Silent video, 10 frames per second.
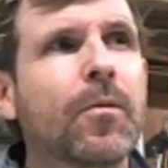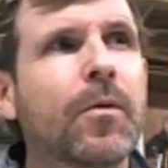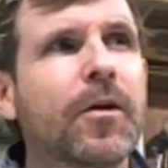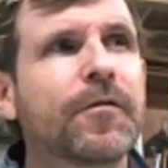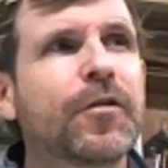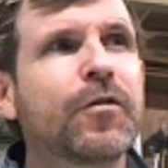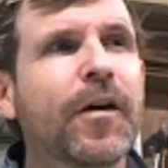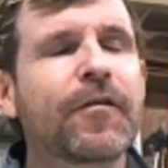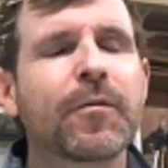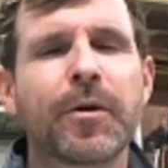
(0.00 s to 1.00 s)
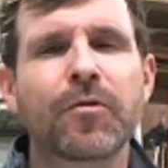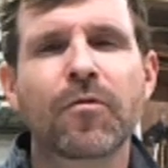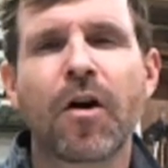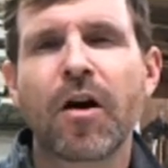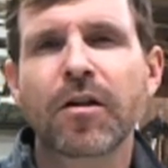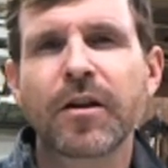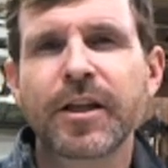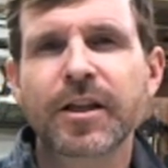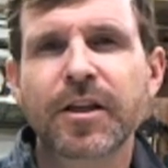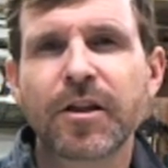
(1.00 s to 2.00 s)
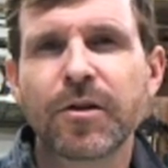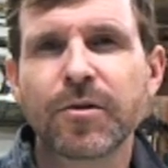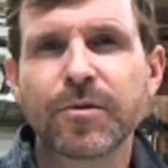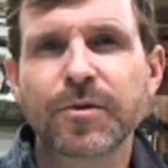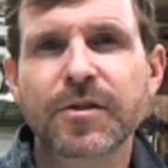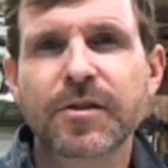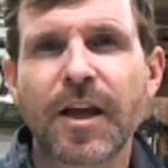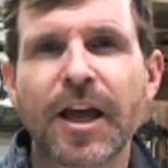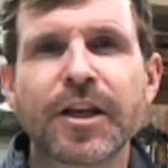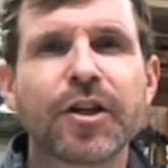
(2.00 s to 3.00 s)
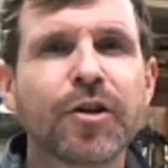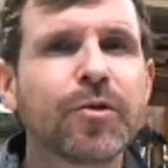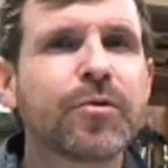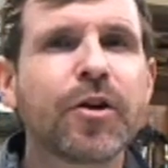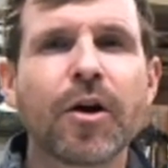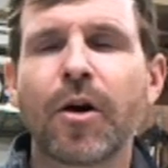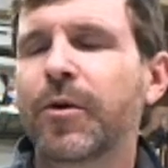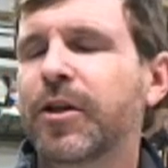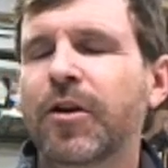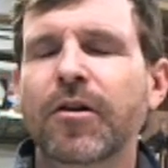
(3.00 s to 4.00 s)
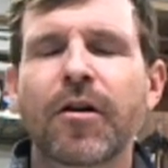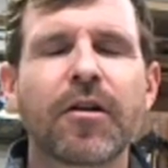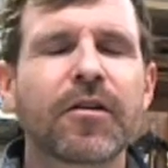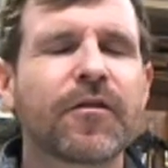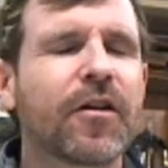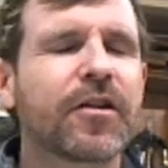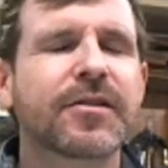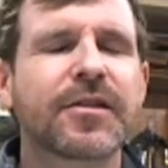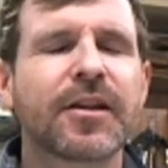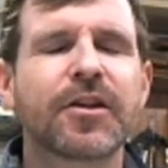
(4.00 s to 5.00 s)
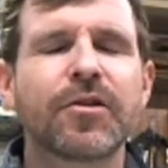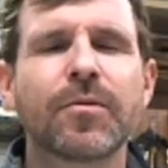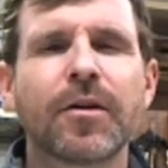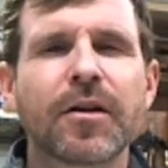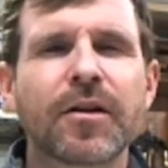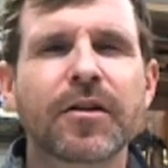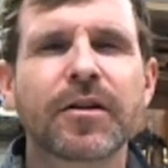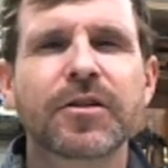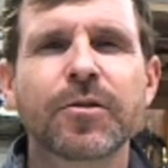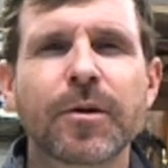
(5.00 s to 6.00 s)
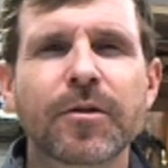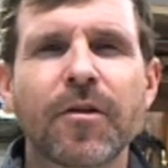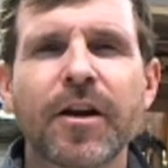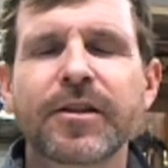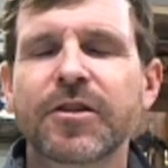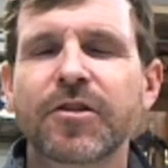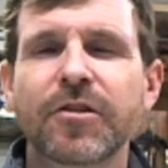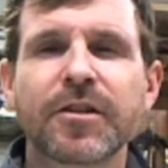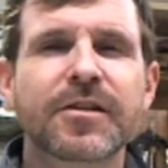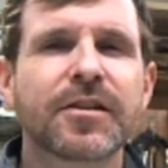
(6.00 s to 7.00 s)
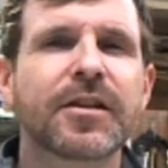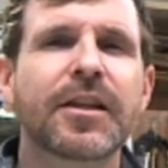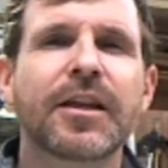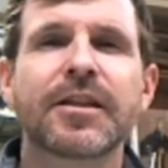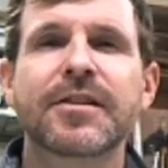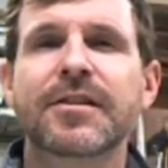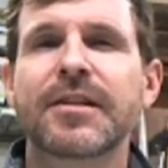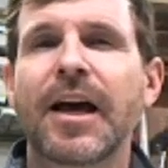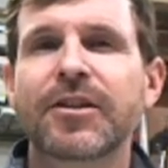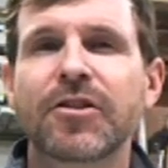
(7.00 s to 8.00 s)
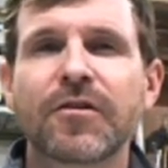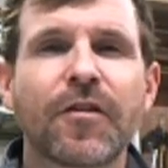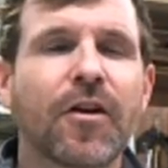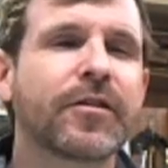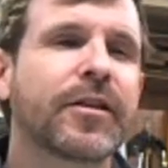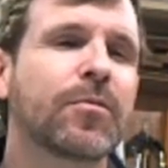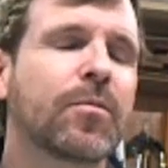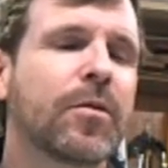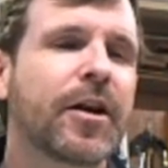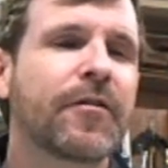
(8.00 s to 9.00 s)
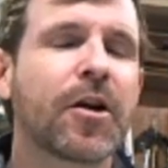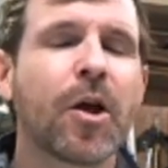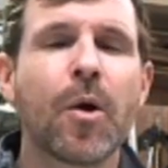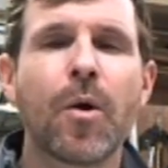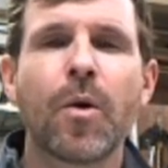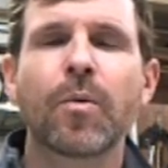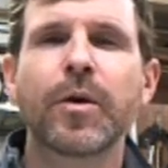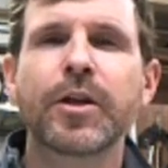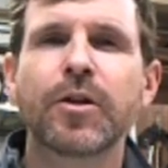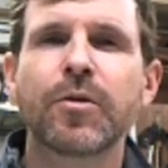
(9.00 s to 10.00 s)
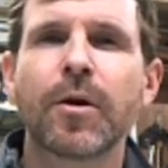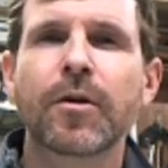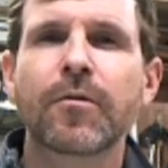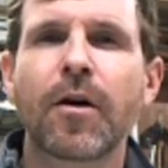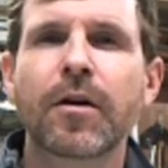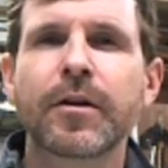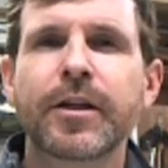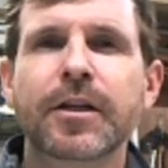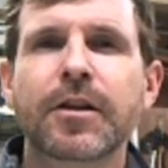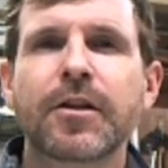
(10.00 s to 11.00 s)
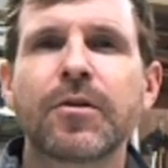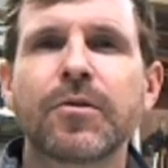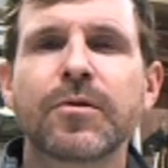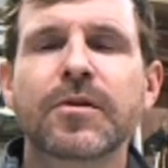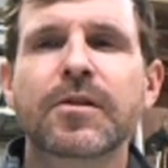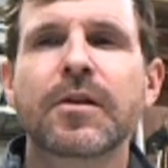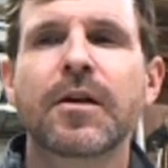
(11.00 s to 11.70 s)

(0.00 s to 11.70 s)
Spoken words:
if you've ever been wrongly accused and you know in your heart of hearts that you are right, that you're innocent, that it's not your fault, that whatever. When you are wrongly accused,